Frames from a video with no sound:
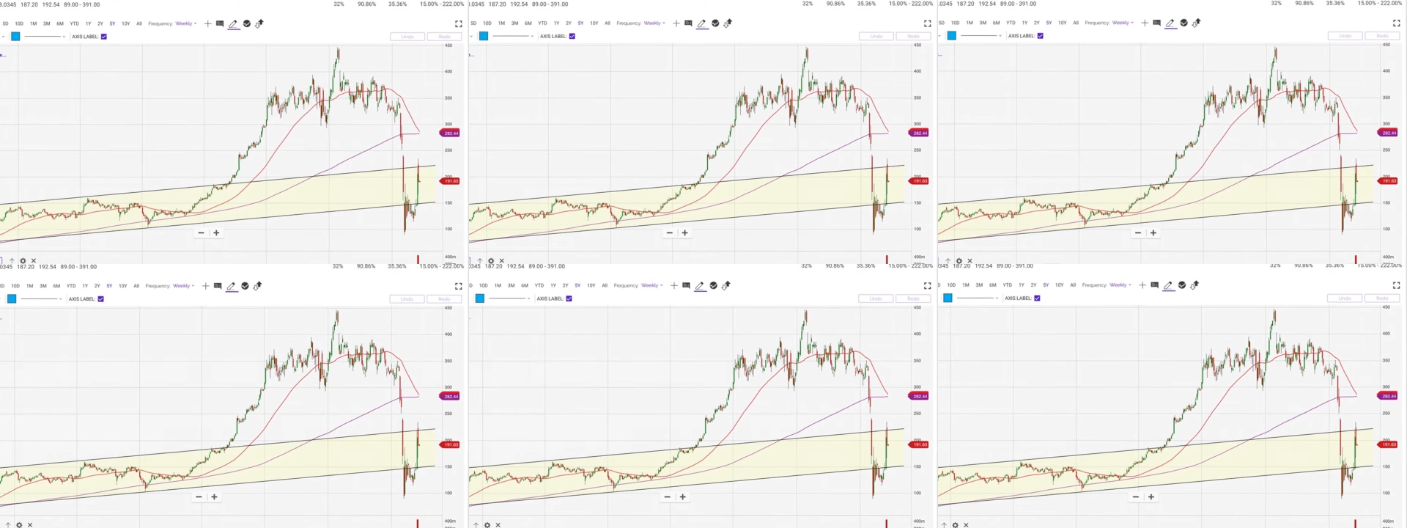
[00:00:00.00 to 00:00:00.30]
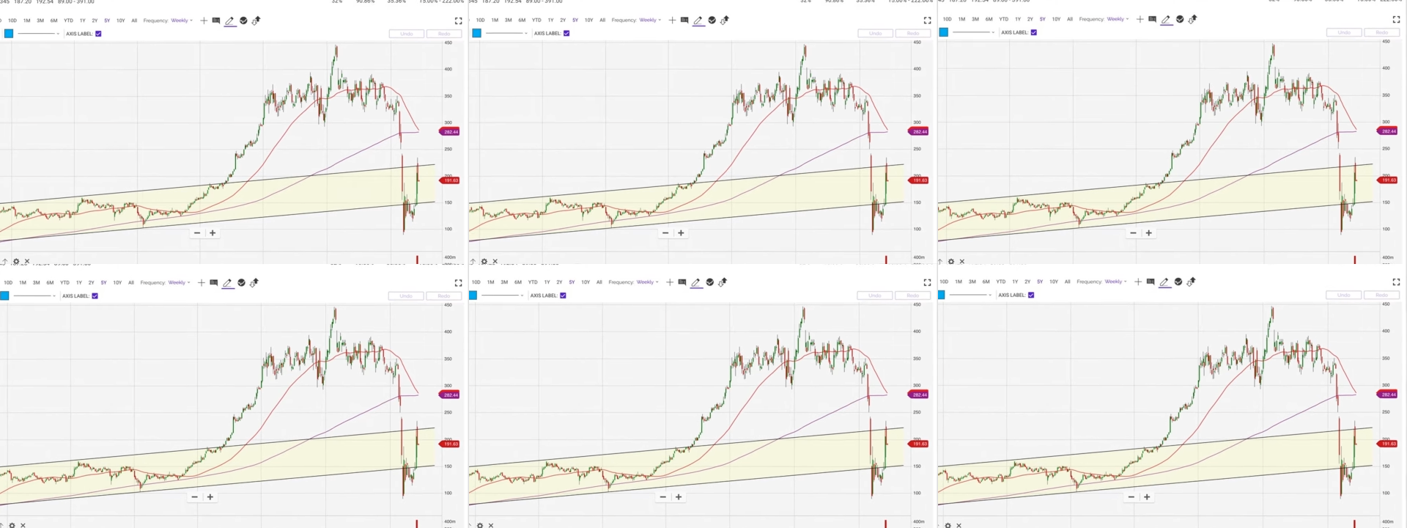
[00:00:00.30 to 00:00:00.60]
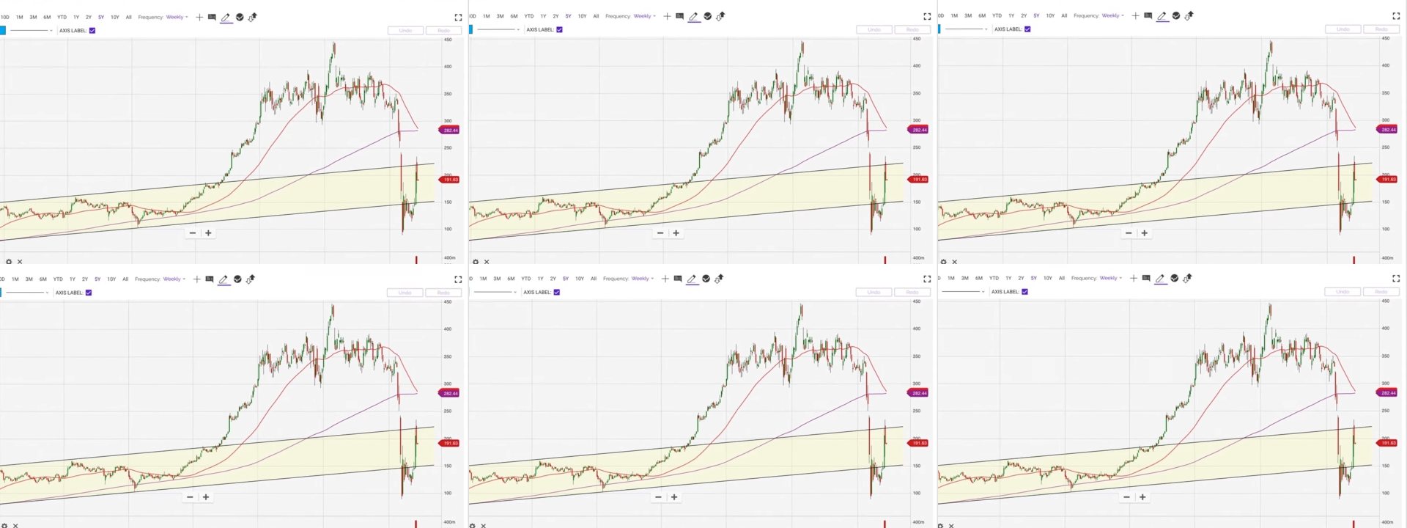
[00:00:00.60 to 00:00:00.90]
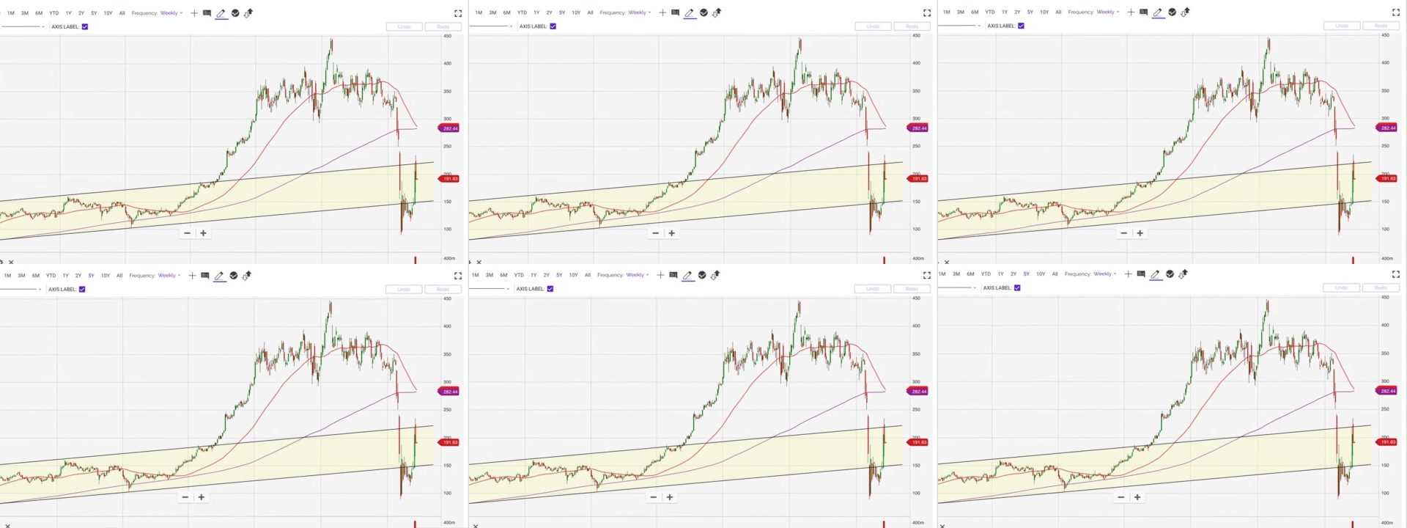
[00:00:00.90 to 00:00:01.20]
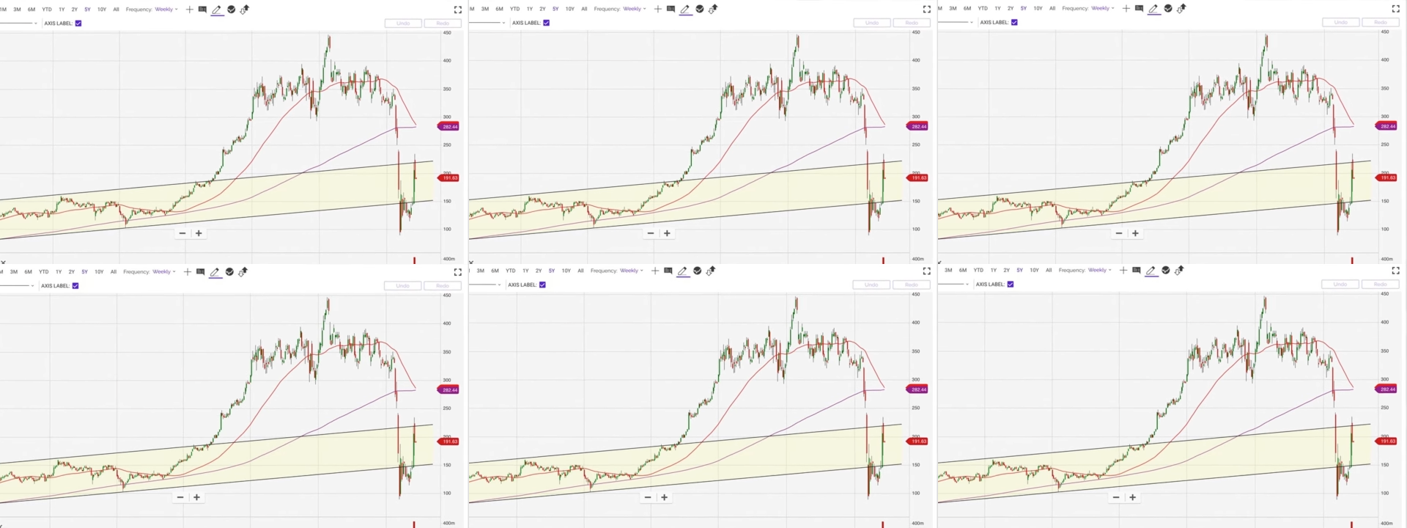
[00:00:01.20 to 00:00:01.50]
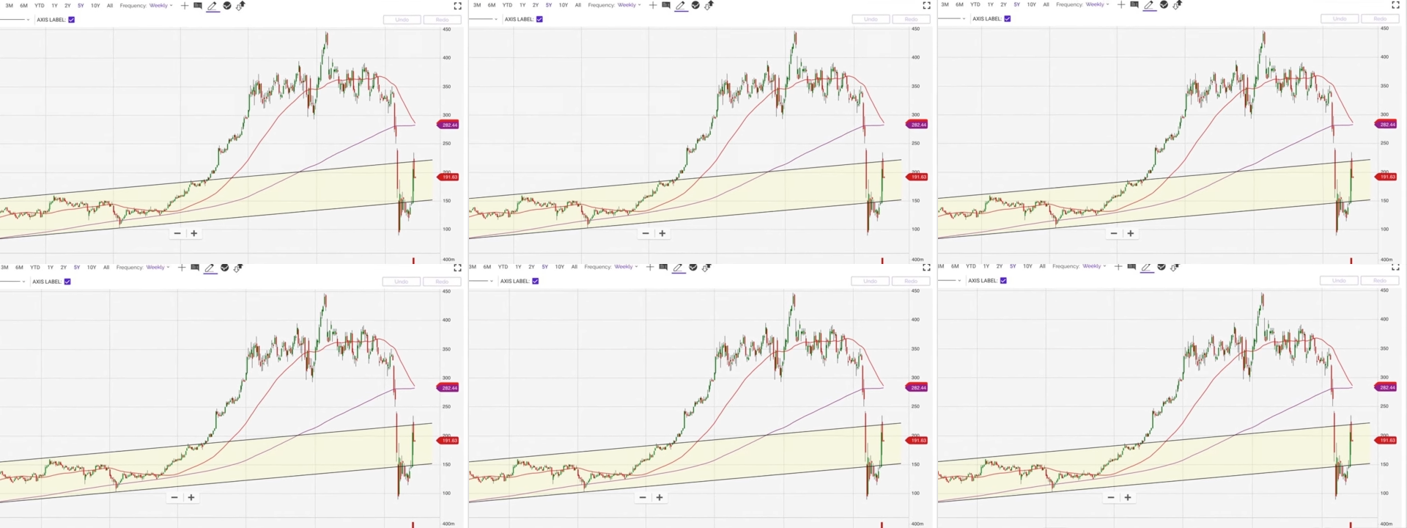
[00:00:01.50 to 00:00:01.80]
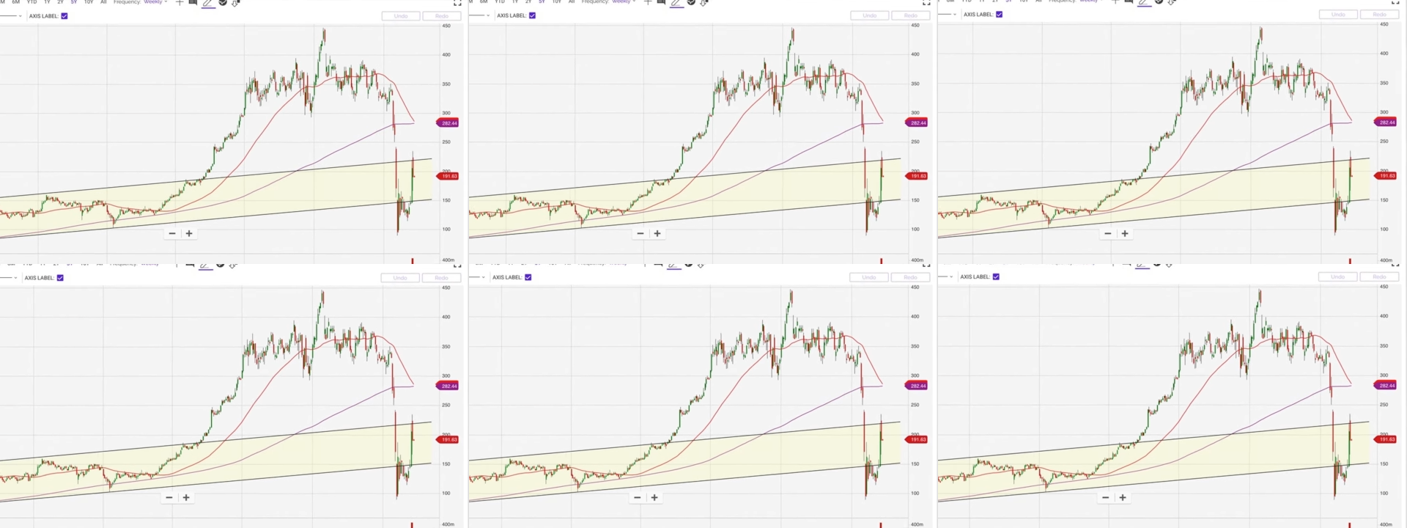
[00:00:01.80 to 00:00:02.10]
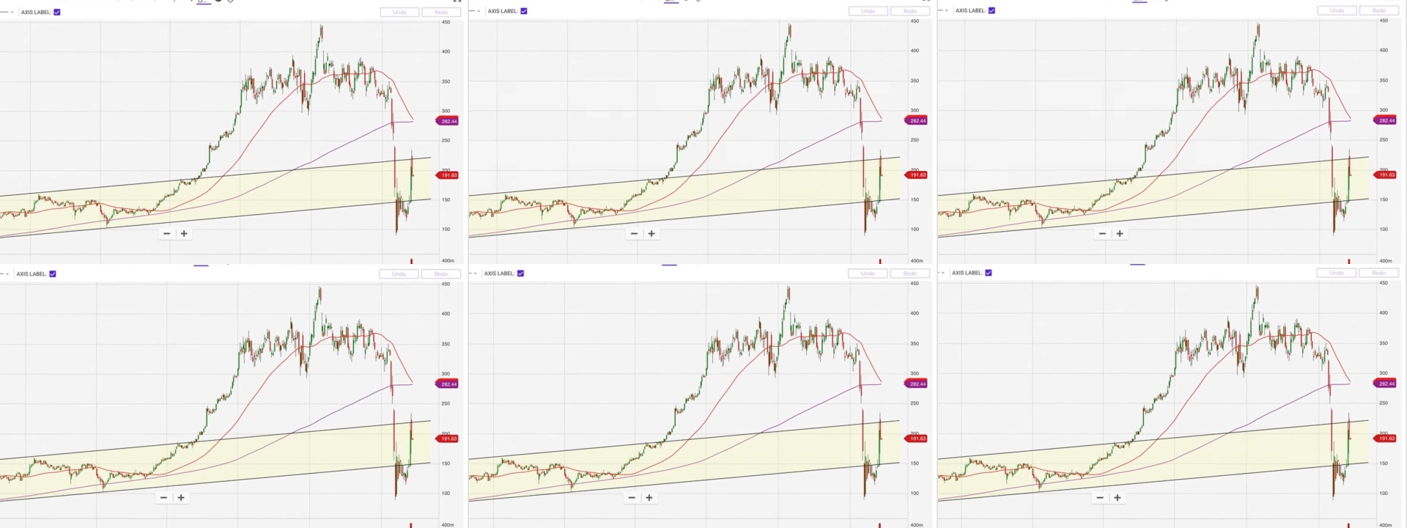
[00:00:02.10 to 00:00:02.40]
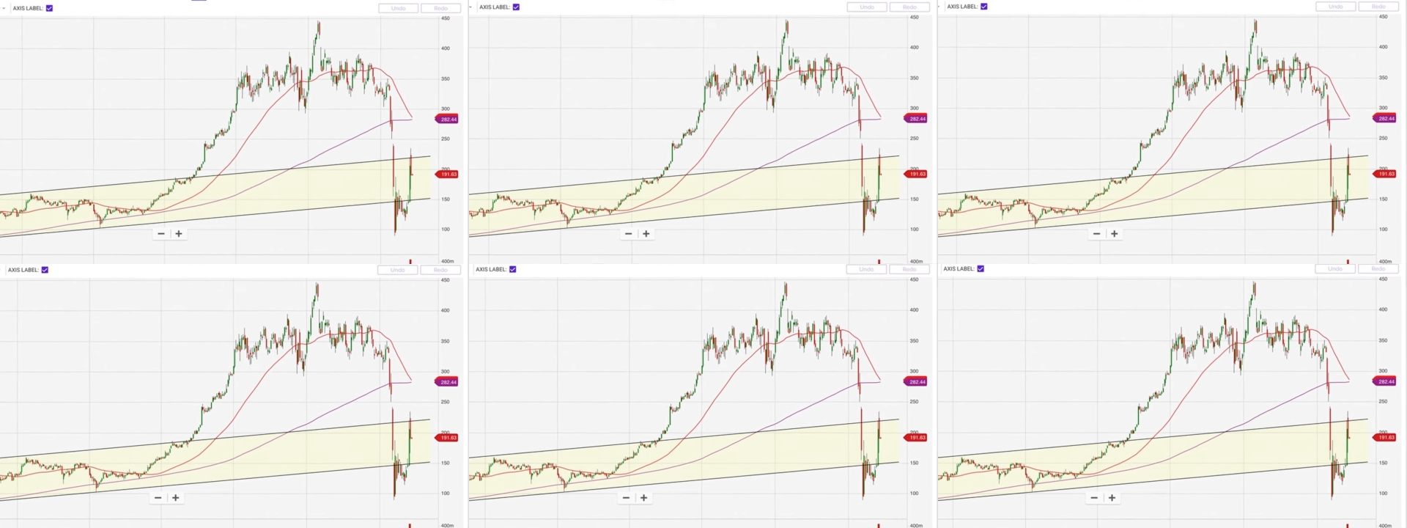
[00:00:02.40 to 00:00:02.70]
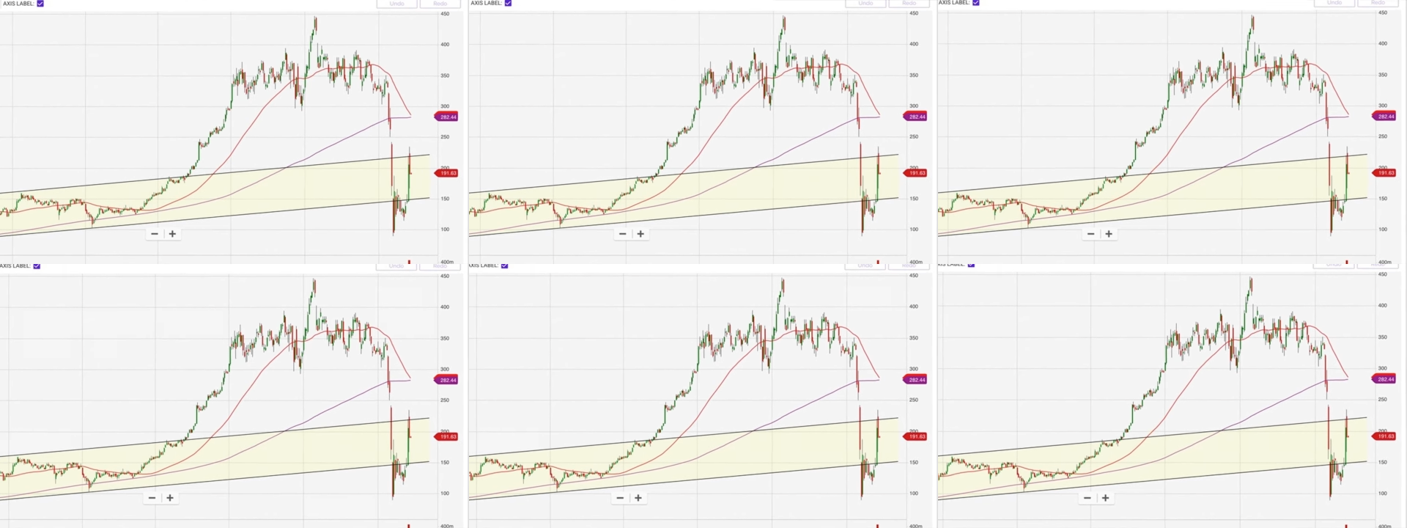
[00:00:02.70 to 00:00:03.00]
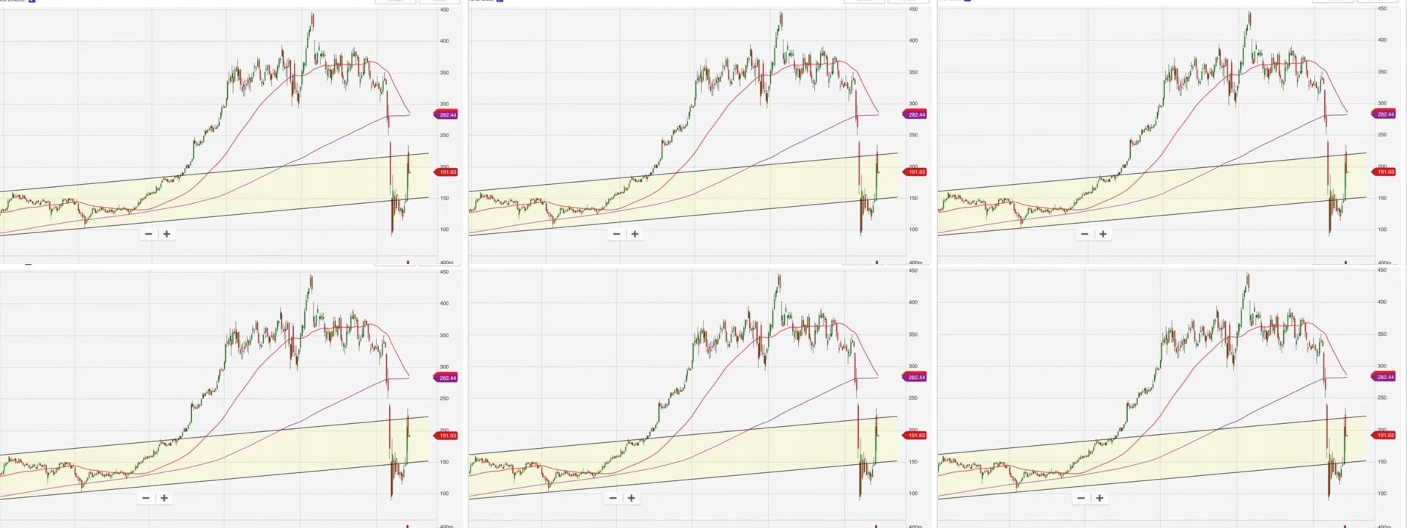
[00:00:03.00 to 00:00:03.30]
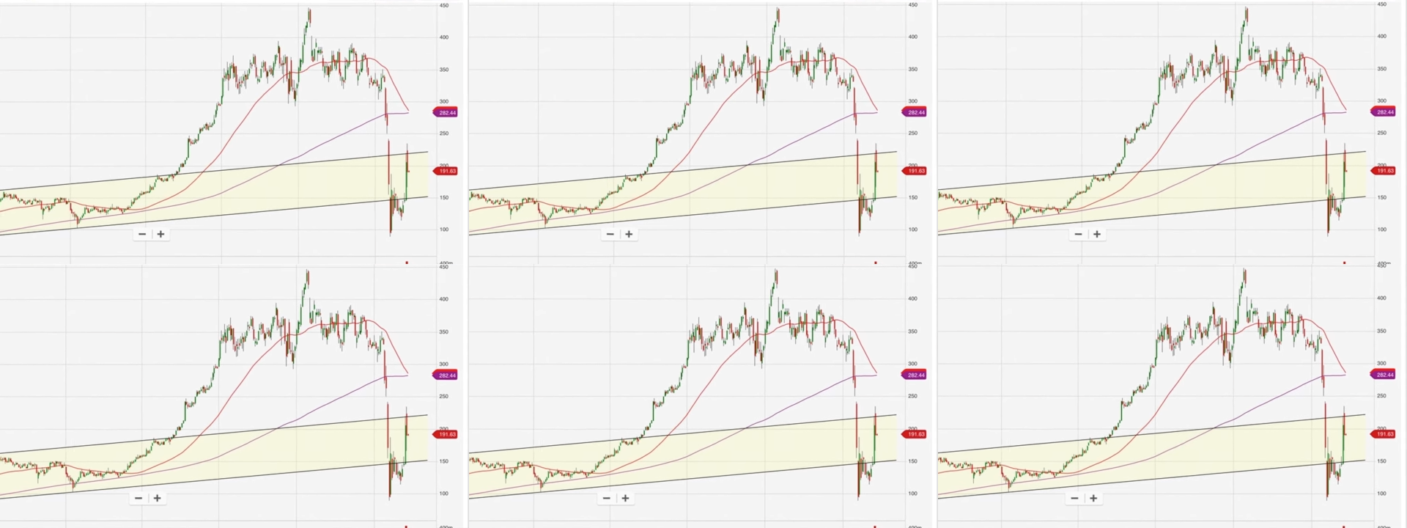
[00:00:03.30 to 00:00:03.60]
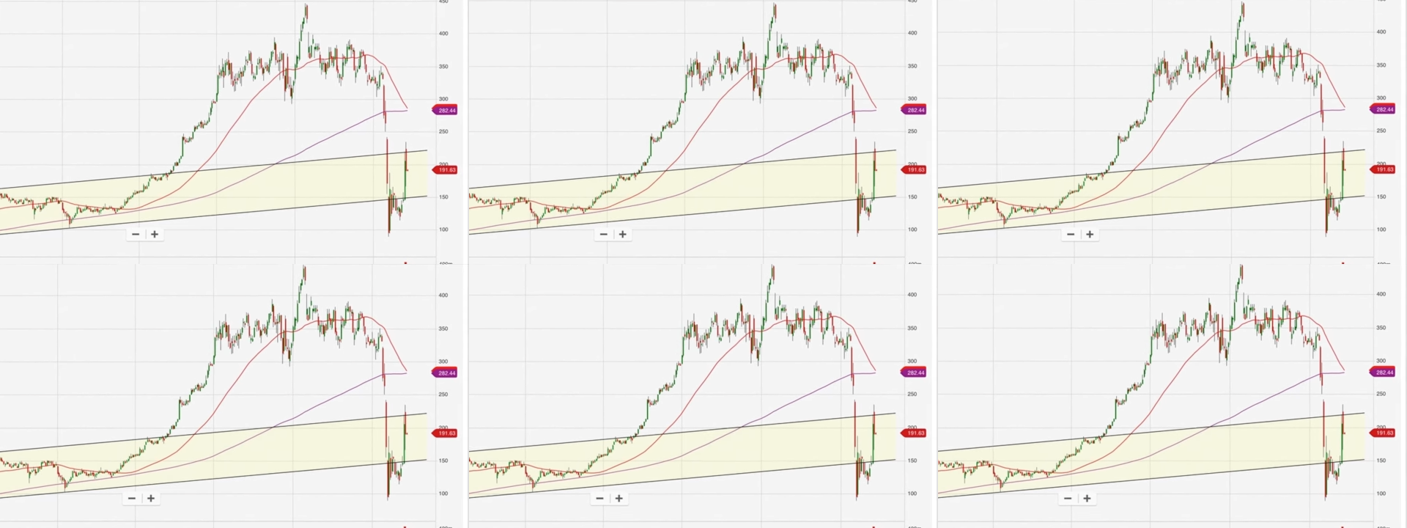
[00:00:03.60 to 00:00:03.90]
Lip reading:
No face is visible, so there are no lips to read.